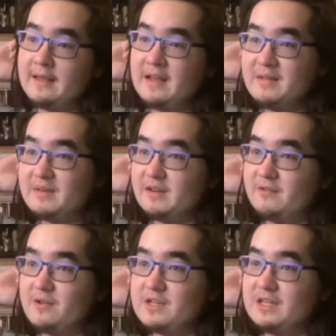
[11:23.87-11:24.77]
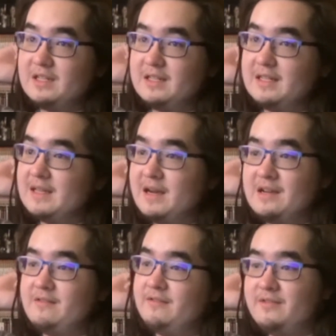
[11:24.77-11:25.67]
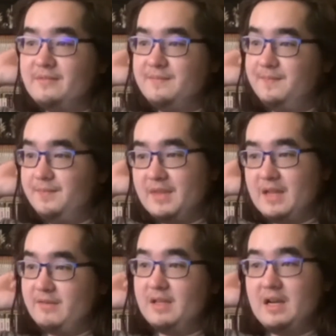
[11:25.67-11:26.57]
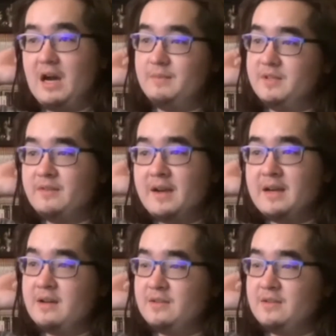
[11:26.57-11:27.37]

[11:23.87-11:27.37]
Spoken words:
but unfortunately that's kind of not really an option right now.